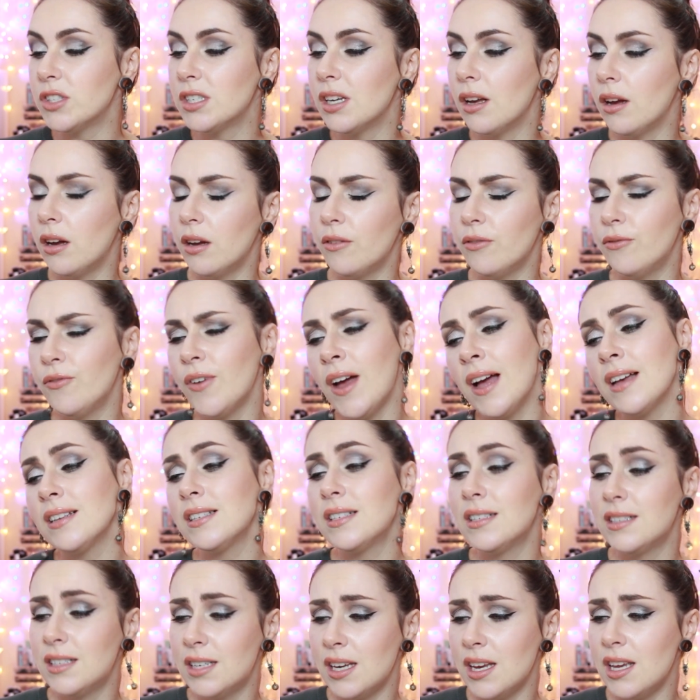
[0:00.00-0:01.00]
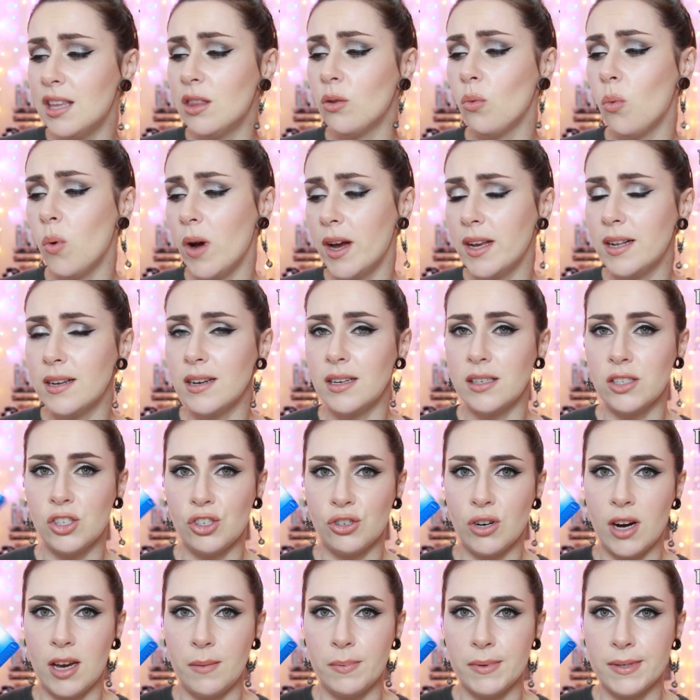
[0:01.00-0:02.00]
t uh, fast teeth whitening
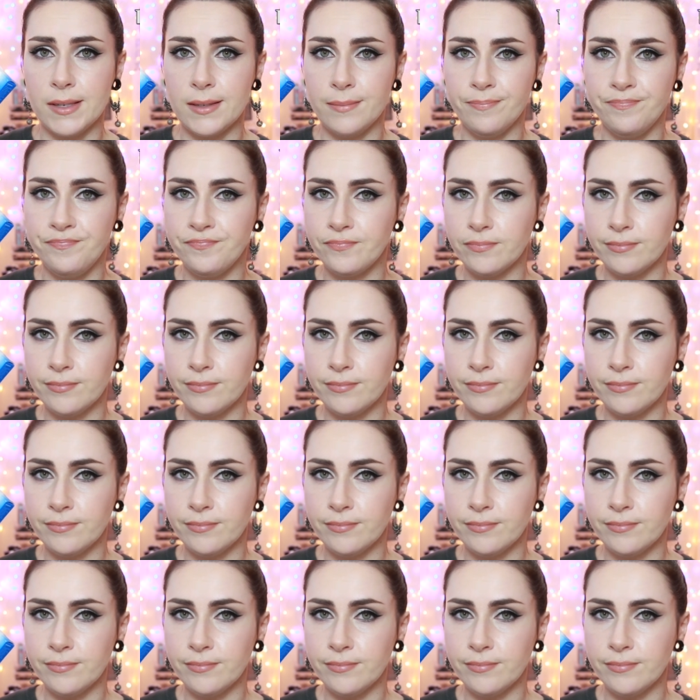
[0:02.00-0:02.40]
stripes.